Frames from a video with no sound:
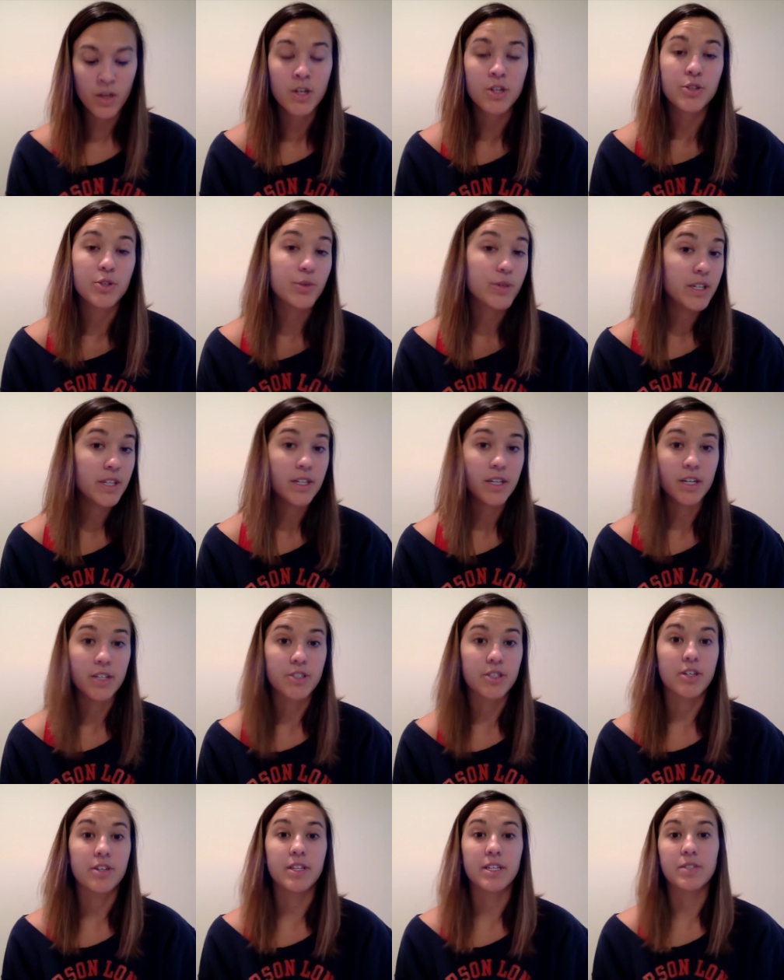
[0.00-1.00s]
So in a
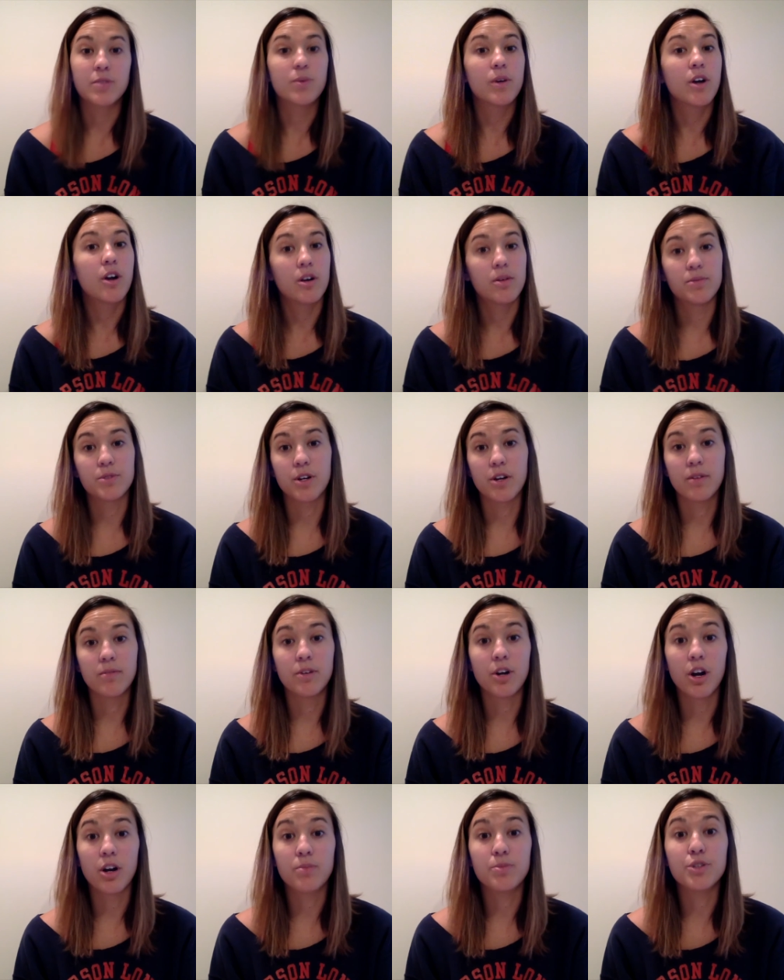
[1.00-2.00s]
nutshell, that's what carbs are.
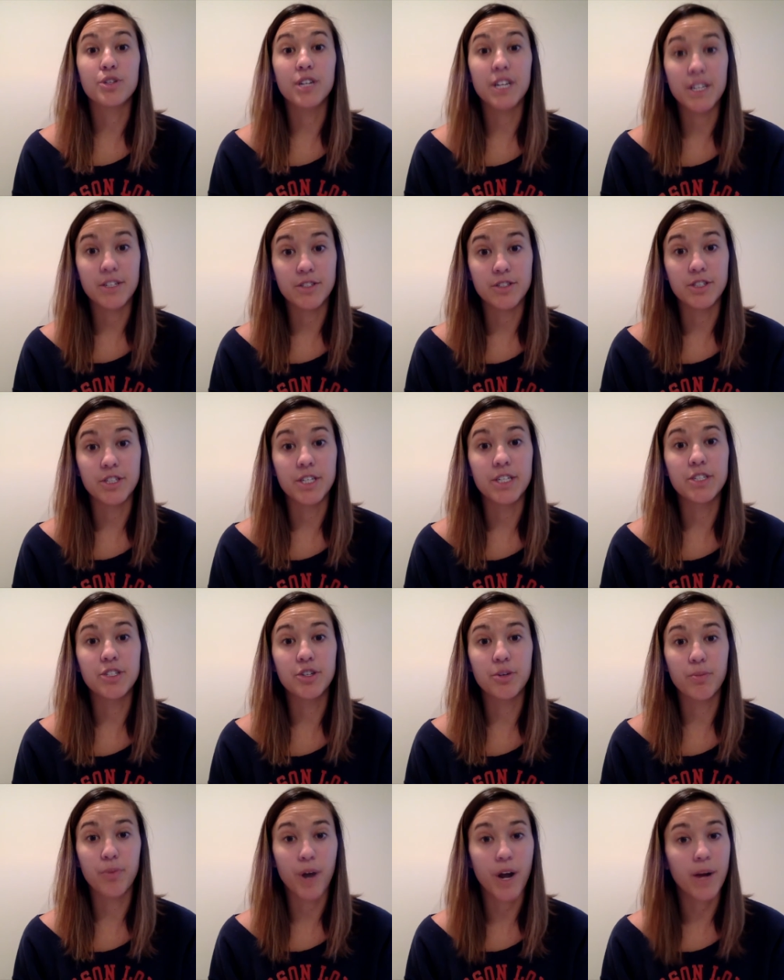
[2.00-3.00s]
Carbs are energy. It's
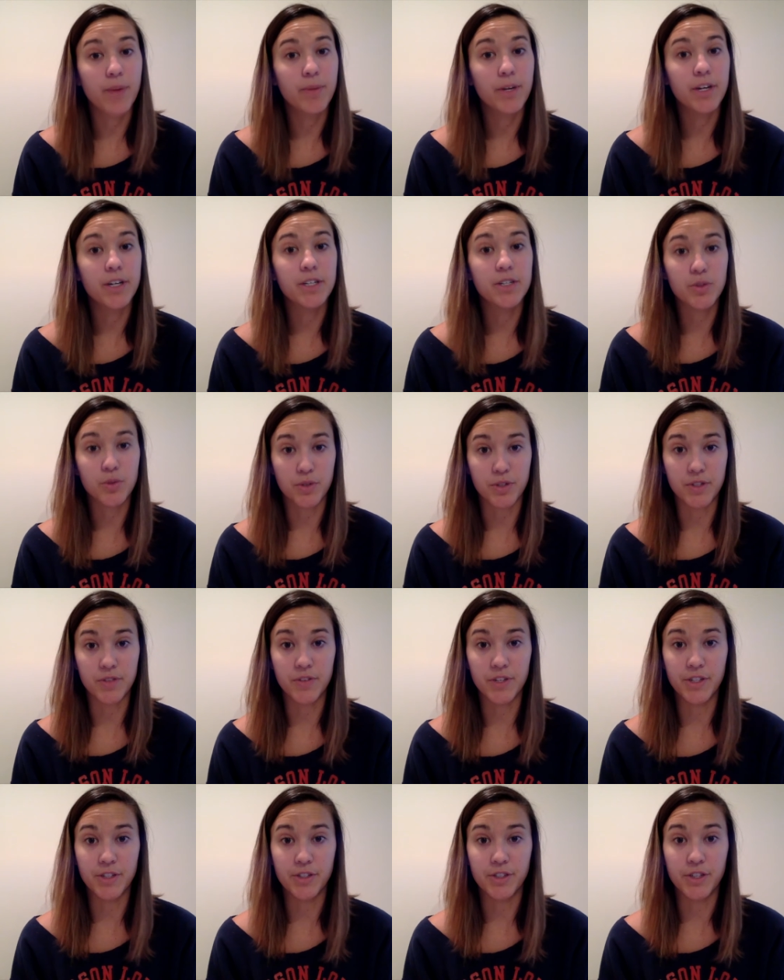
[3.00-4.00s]
your primary source of
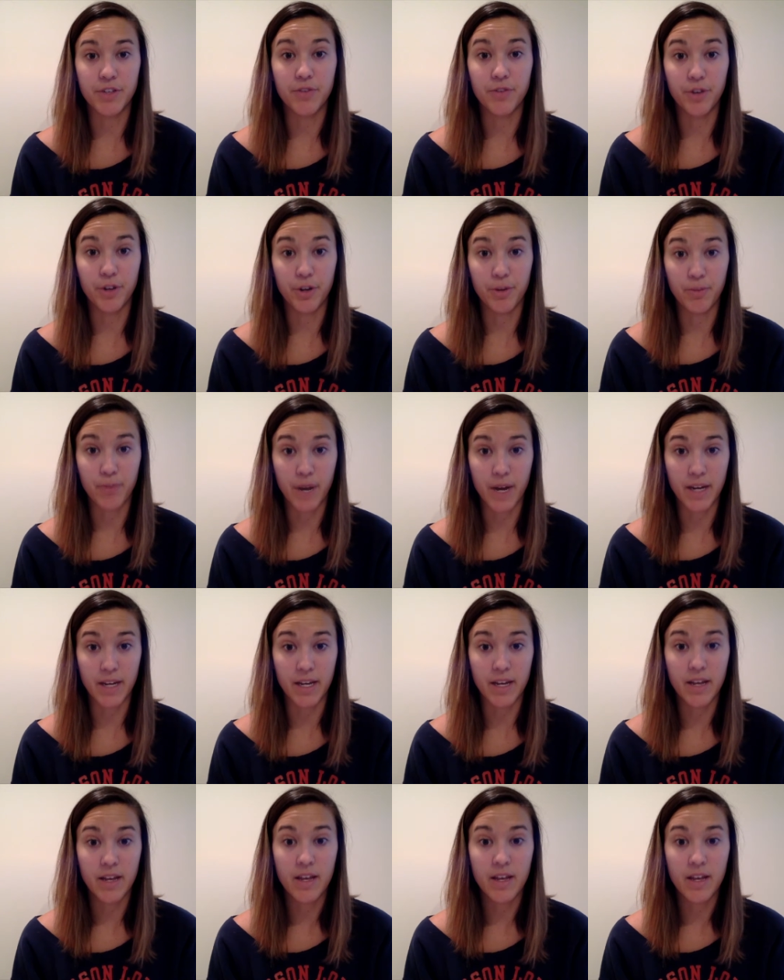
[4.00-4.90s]
energy for your body.